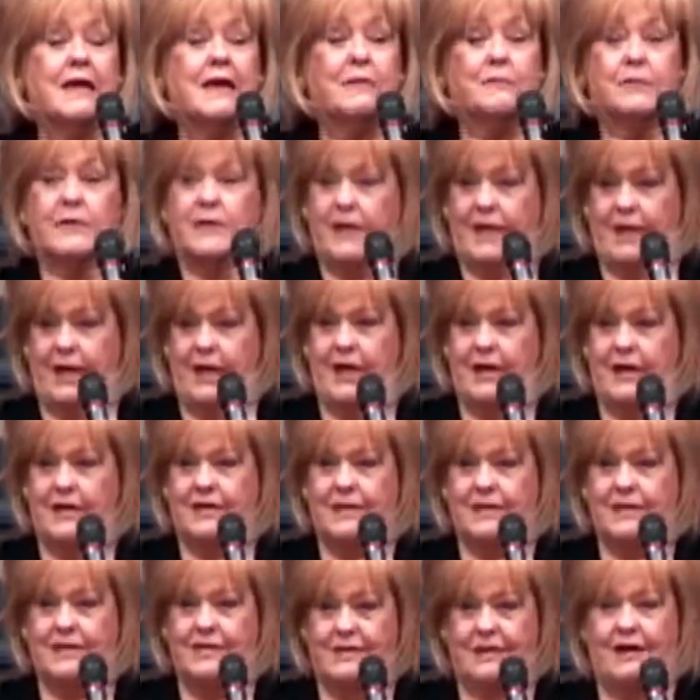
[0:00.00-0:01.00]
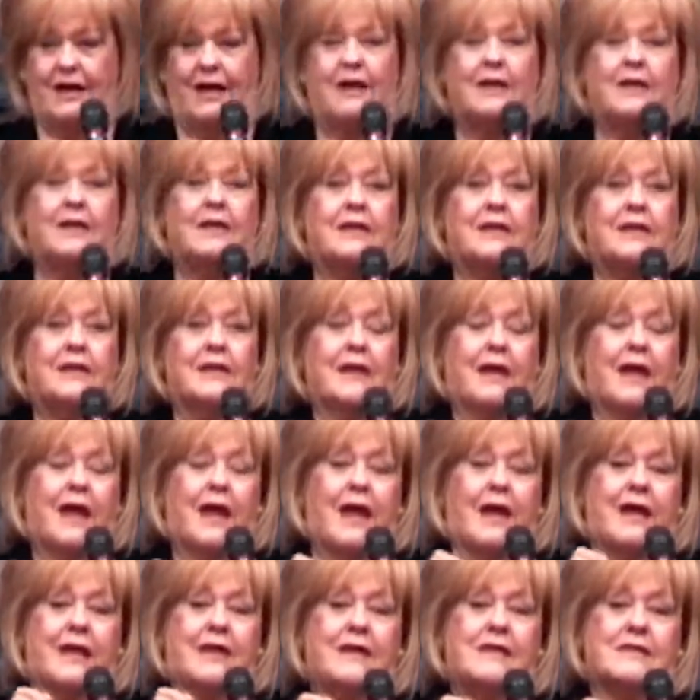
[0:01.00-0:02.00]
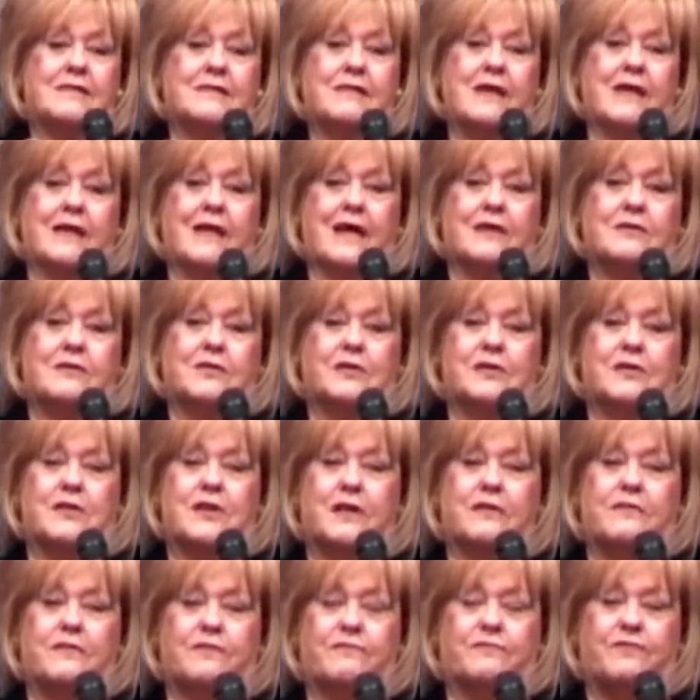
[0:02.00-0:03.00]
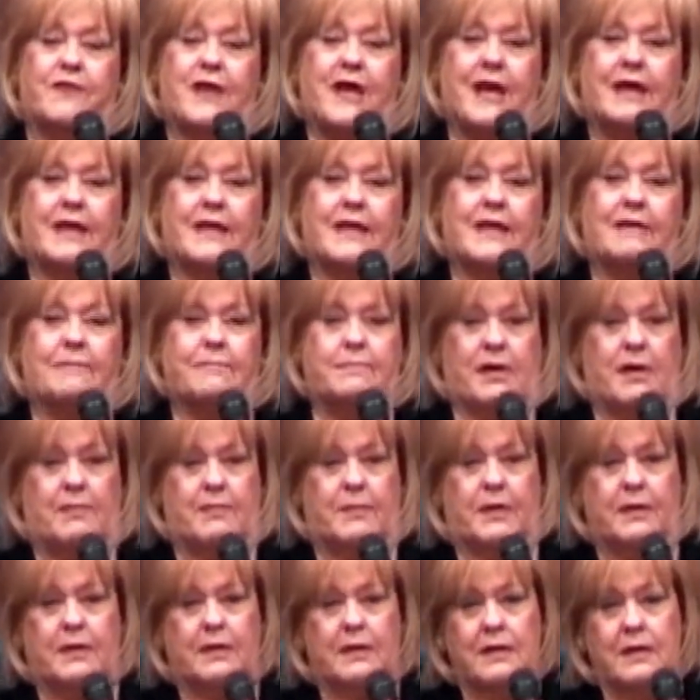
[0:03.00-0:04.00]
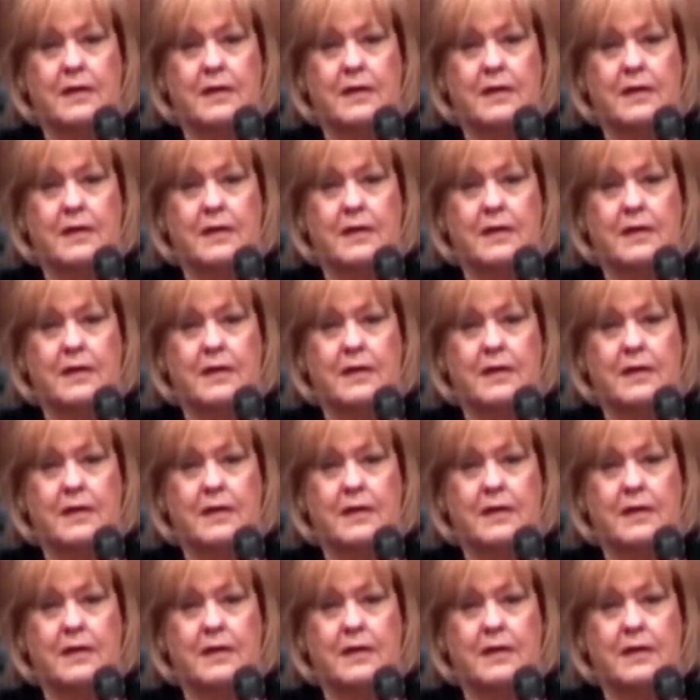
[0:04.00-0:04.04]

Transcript: When Hagan, yeah. And he said, I took another flying leap, Mama.